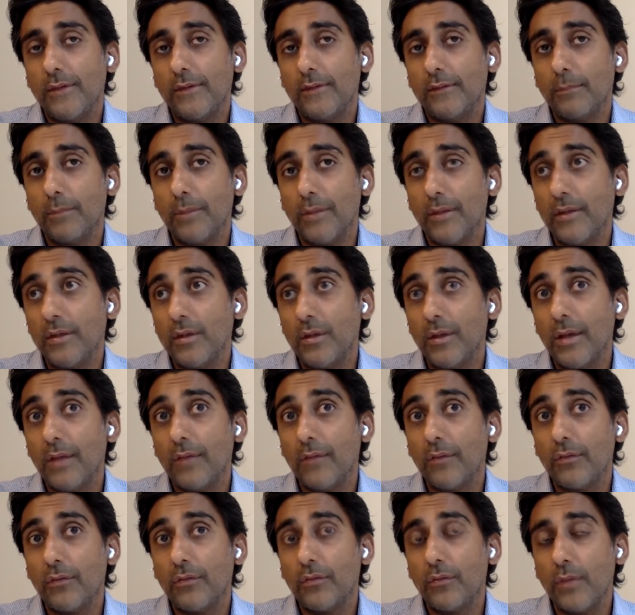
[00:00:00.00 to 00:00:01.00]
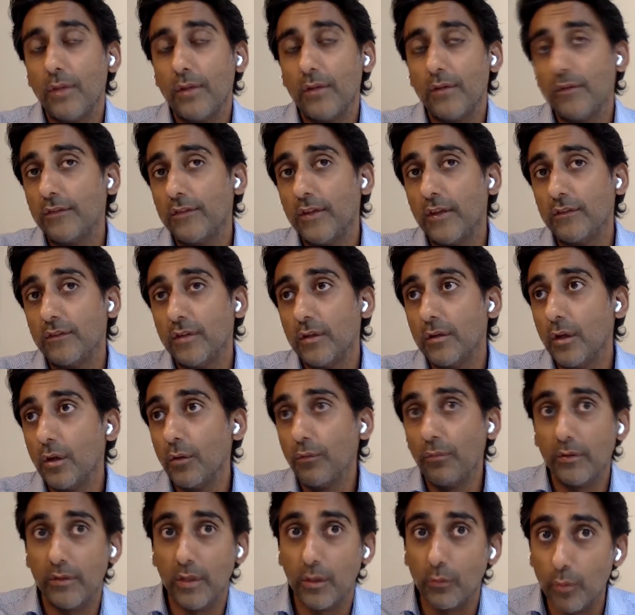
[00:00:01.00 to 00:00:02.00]
this ability to get the
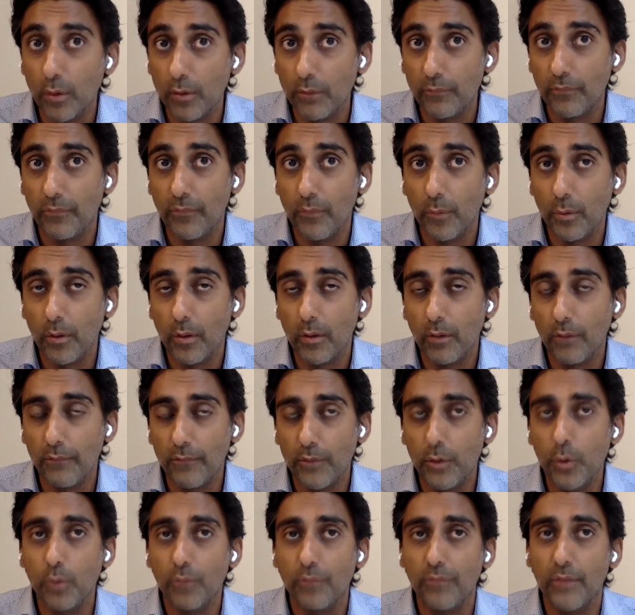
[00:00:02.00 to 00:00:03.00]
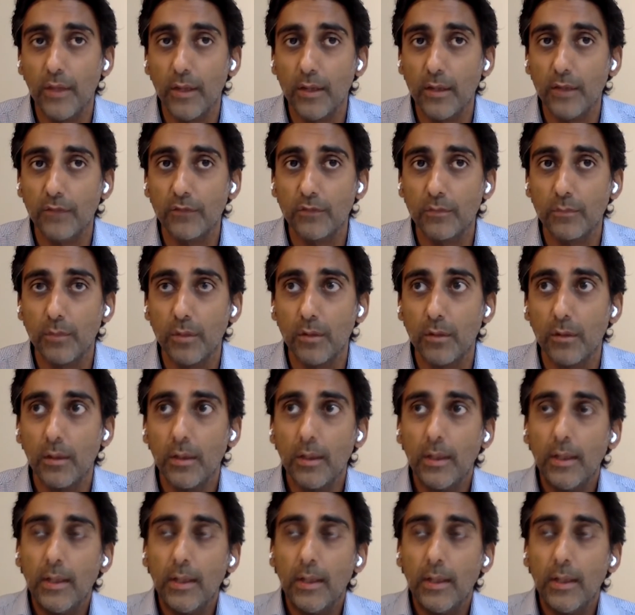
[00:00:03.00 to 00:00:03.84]
360-degree view of their customer.